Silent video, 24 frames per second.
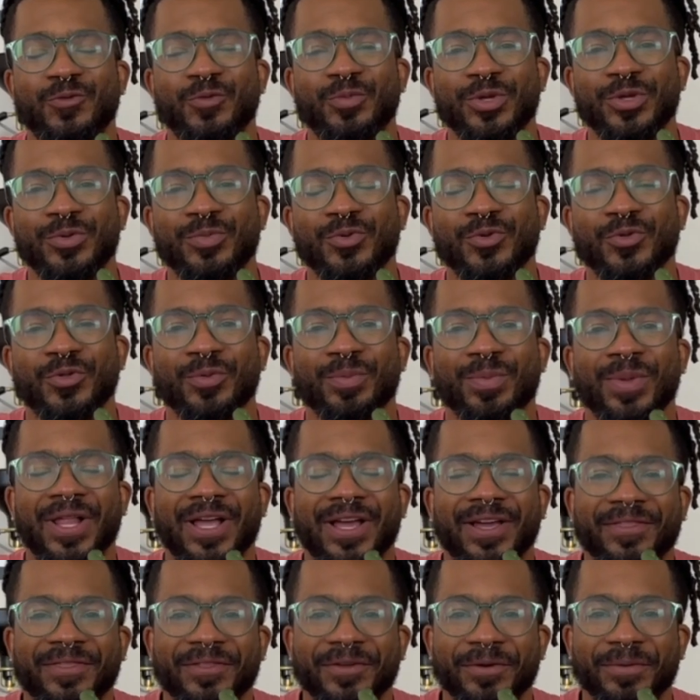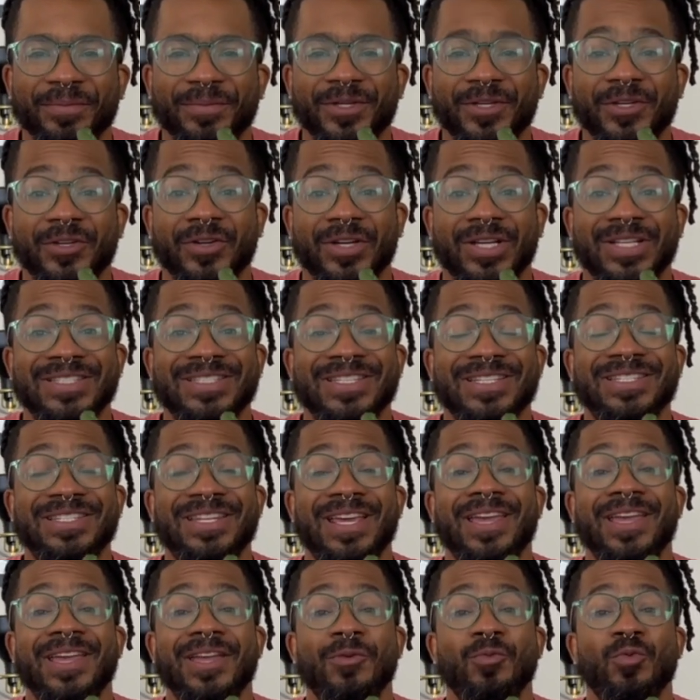people? The Black Thumb here, and
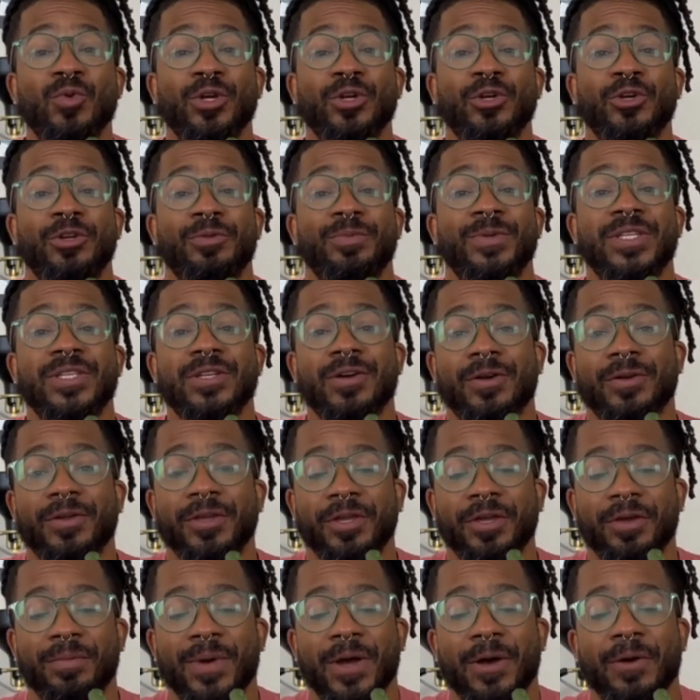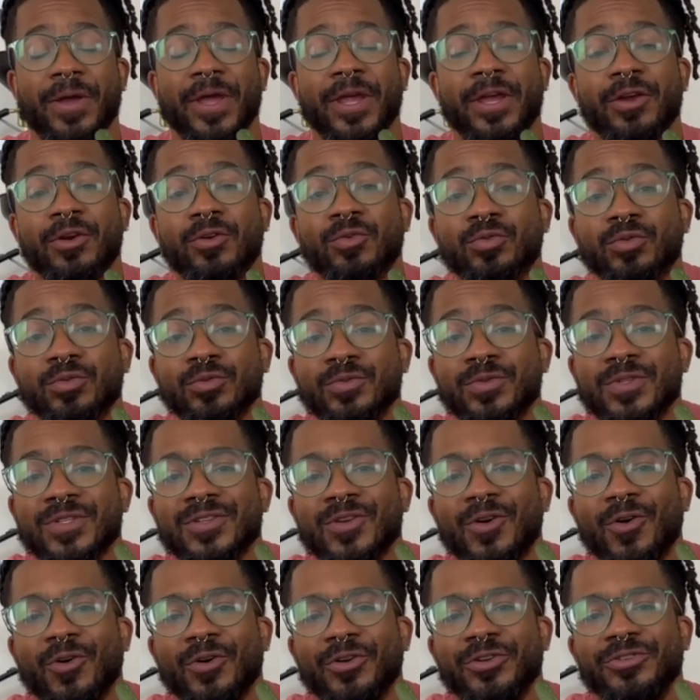today we're going to be talking about air roots
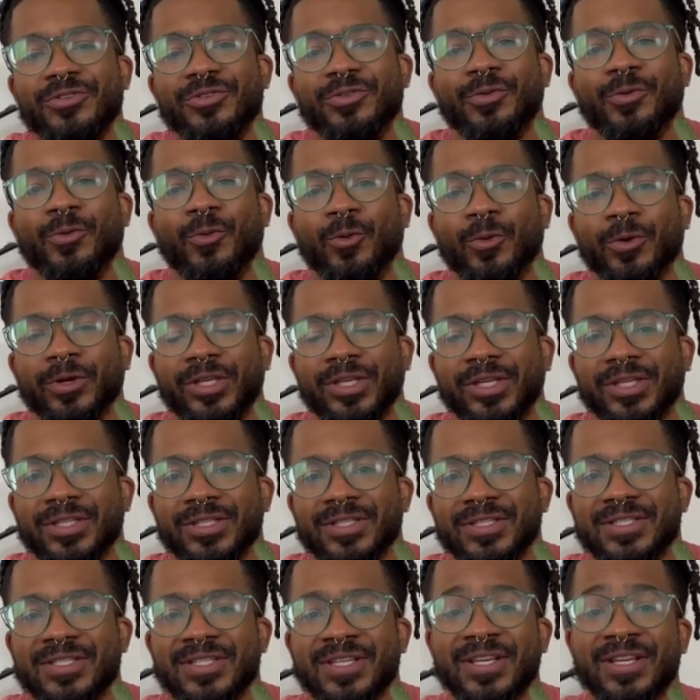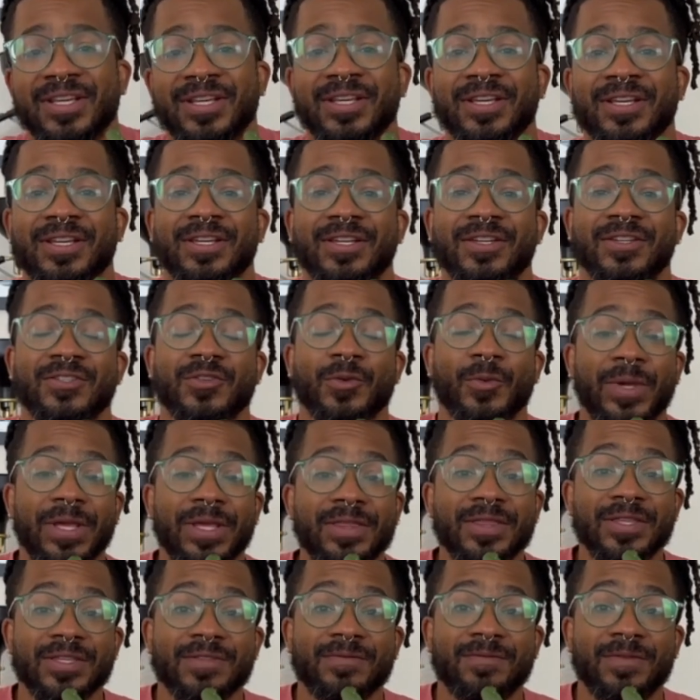on your orchids. So
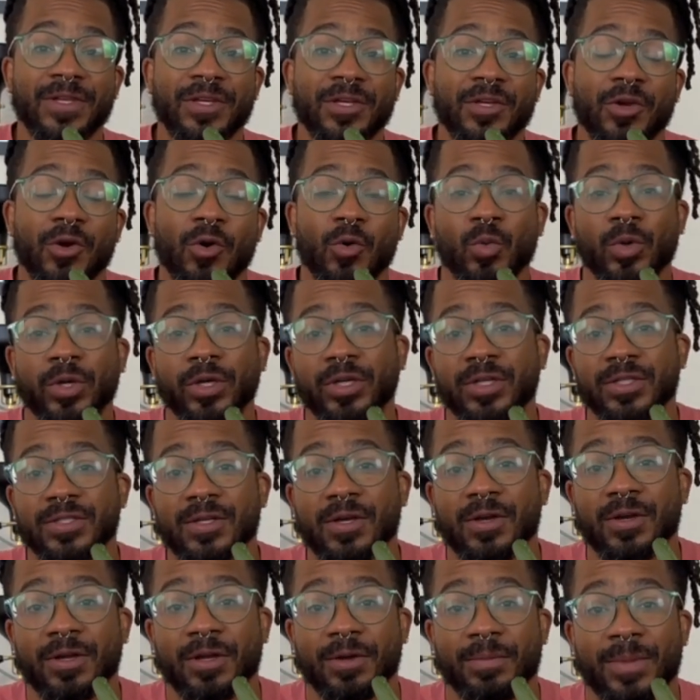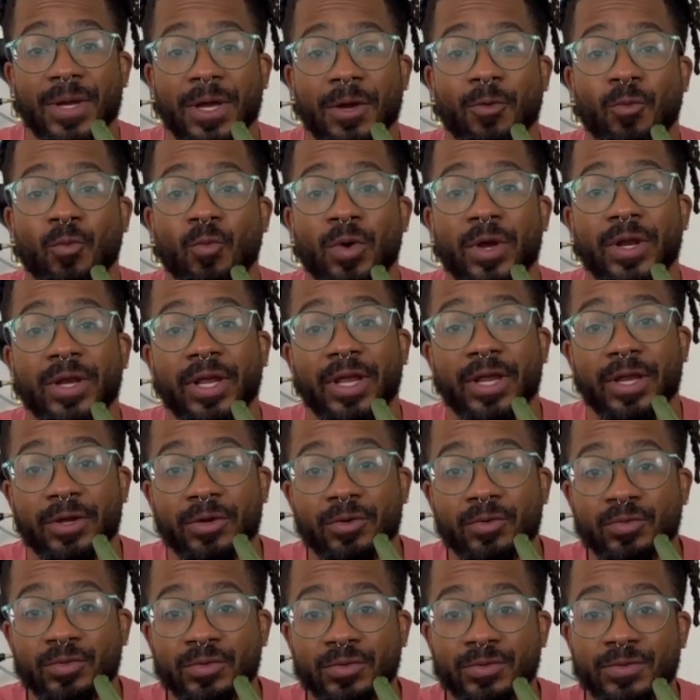in this video, we're going to talk about what
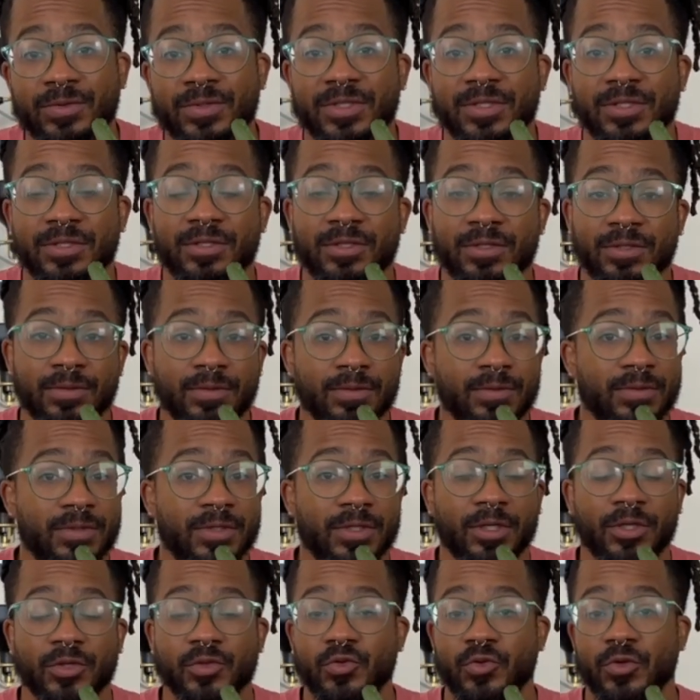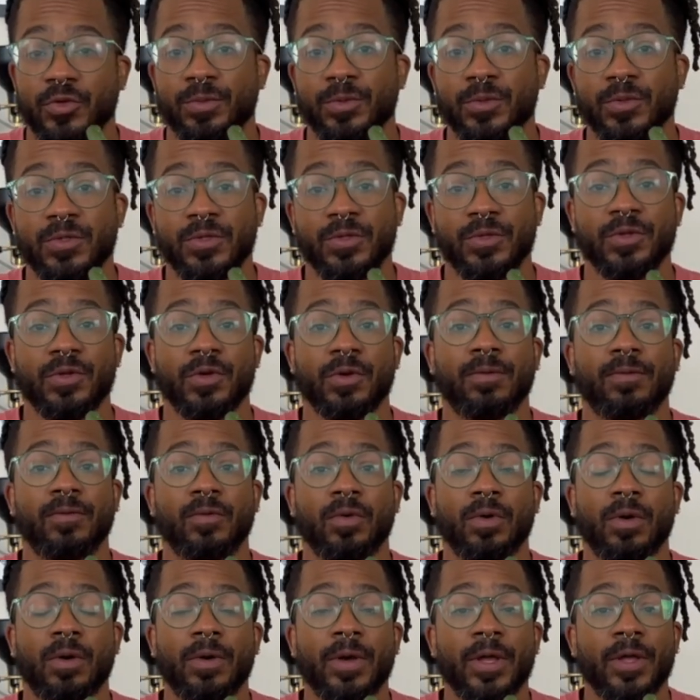air roots do to contribute to the
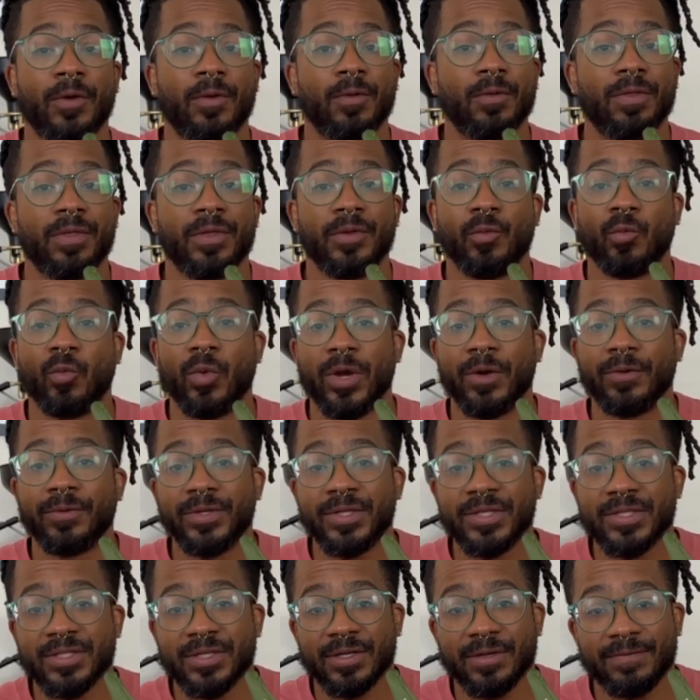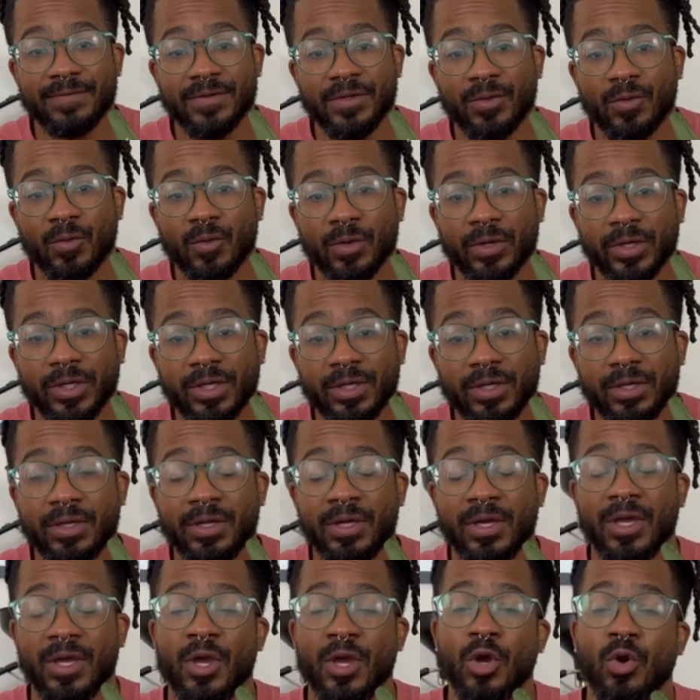overall health and wellness of your orchid.
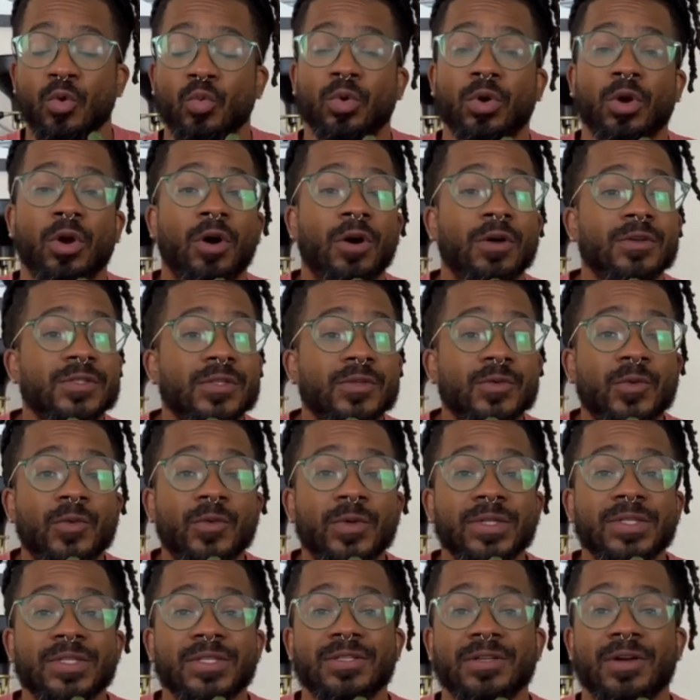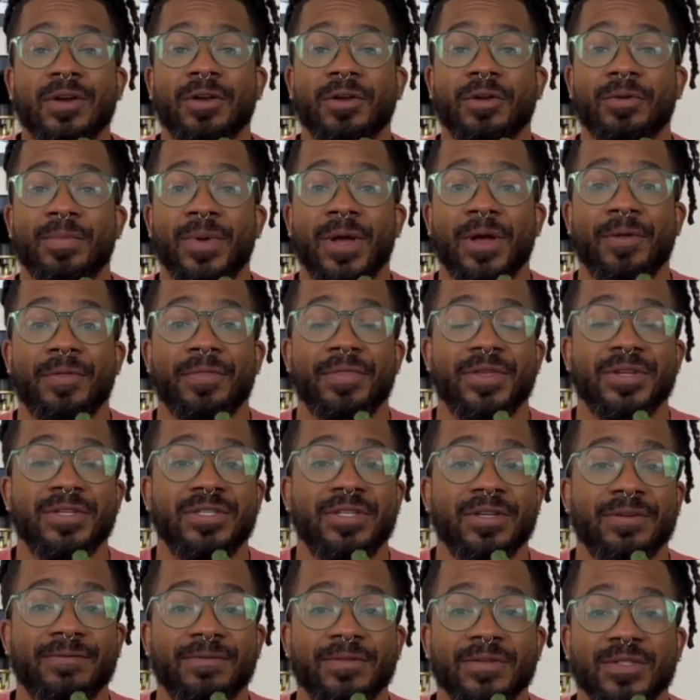We're also going to talk about the
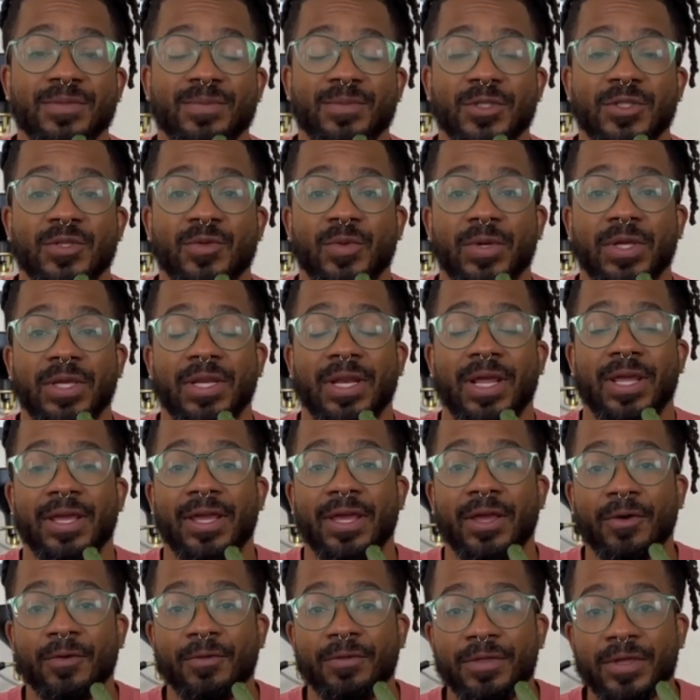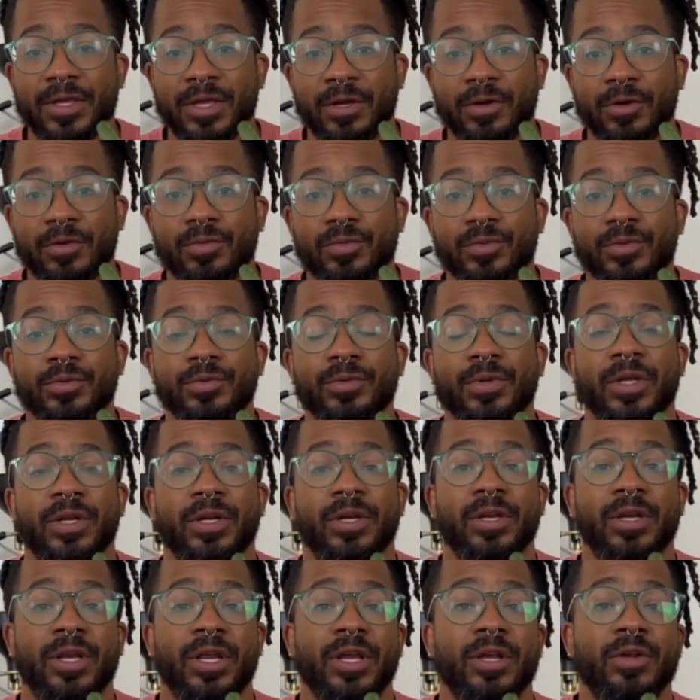difference between a healthy air root and
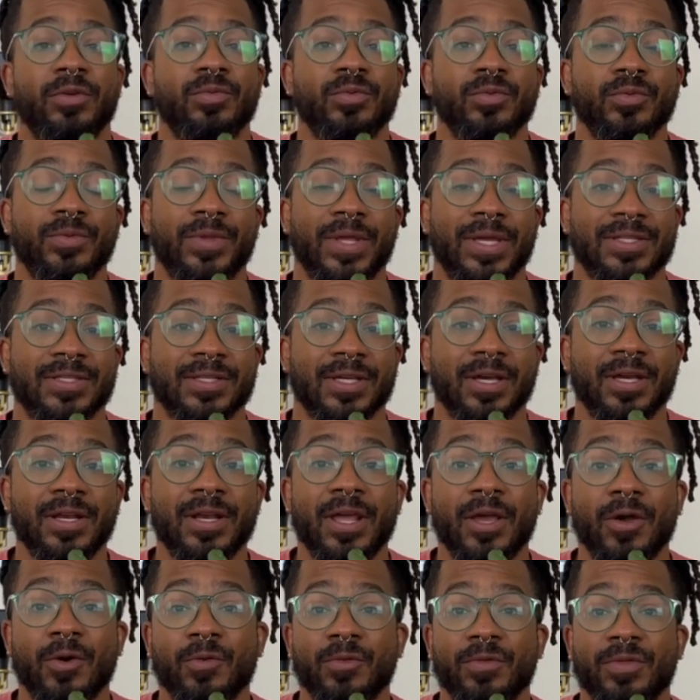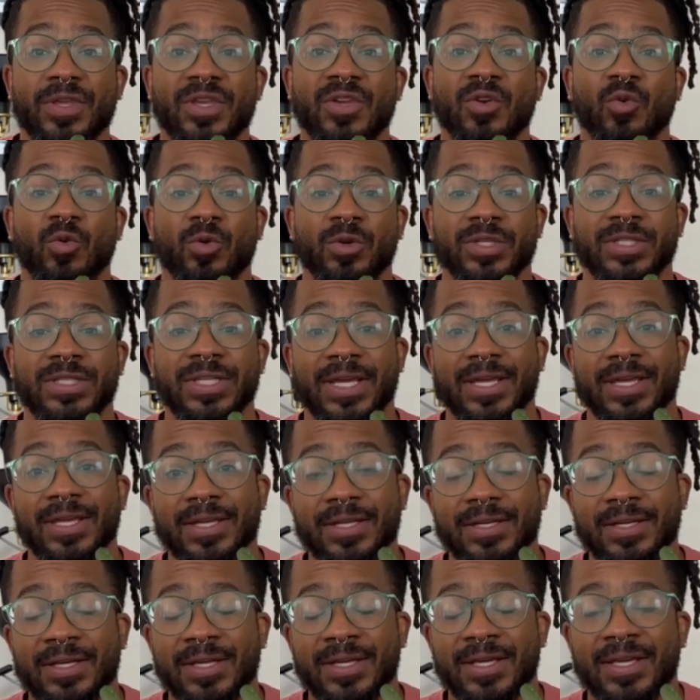an air root that's unhealthy or
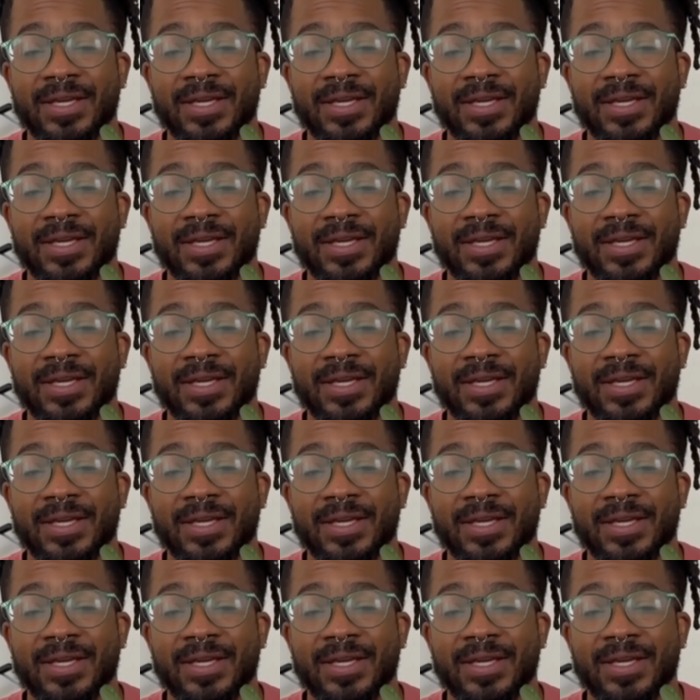dead.